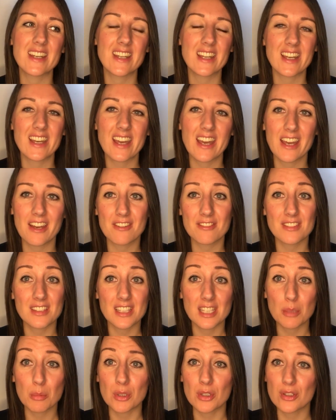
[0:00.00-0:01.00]
and I have
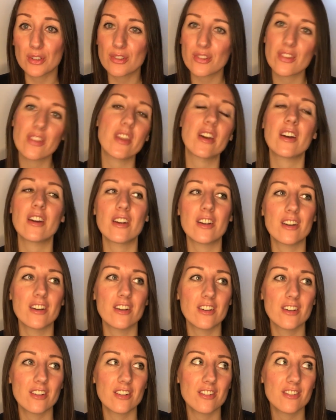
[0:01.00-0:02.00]
neighbours that
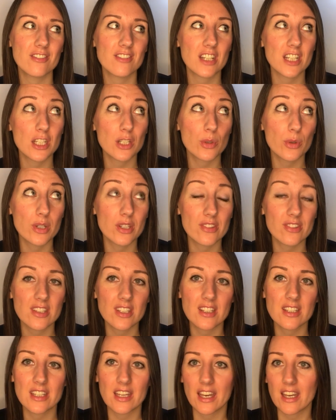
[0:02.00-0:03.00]
are very
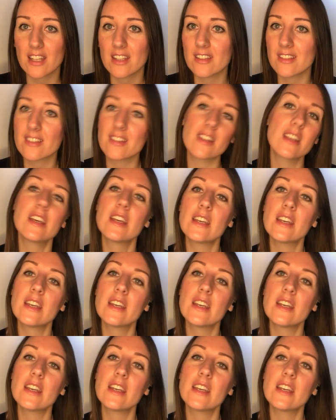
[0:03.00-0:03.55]
noisy, and